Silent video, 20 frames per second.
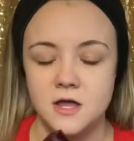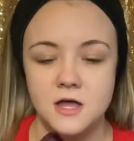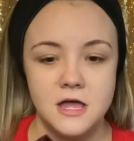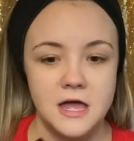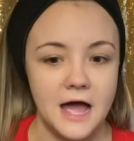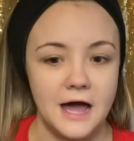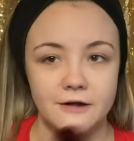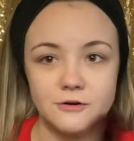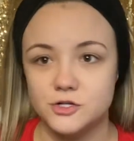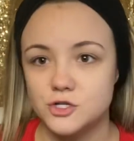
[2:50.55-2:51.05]

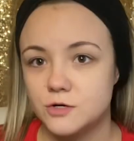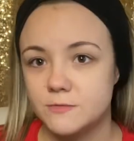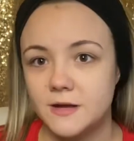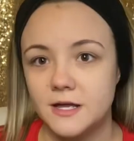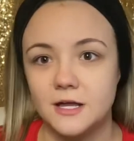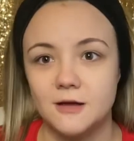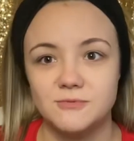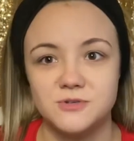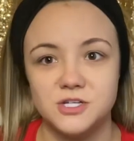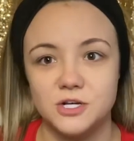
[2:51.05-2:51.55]
how does your
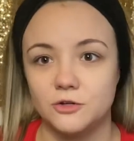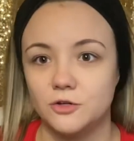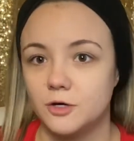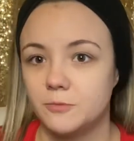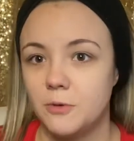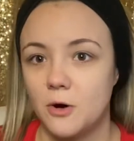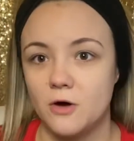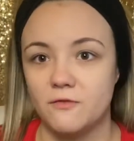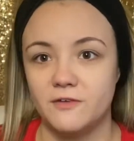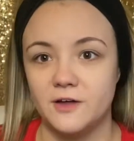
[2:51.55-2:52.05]
makeup still look
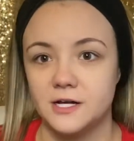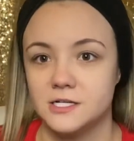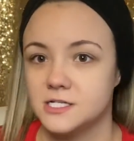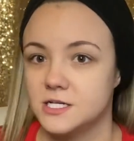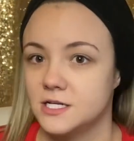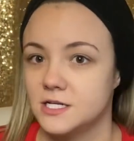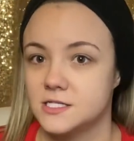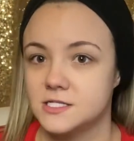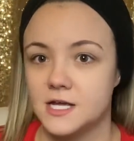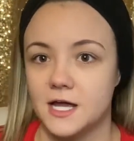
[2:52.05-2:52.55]
perfect? And
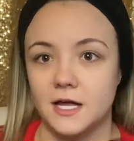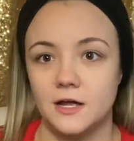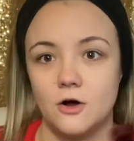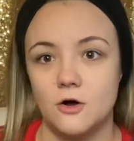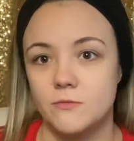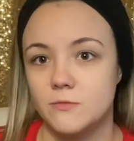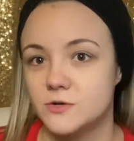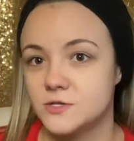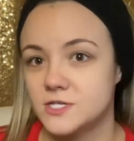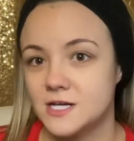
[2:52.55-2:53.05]
it's like
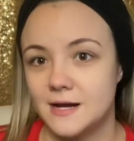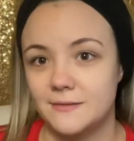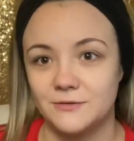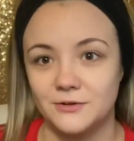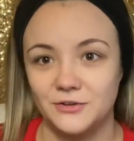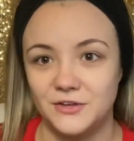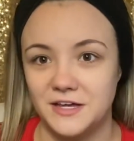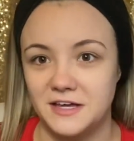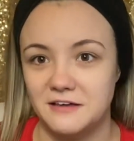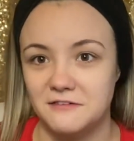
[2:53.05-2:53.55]
almost time to
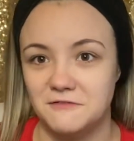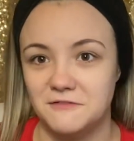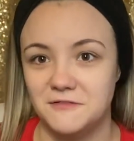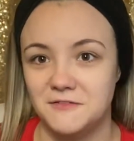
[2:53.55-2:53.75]
leave.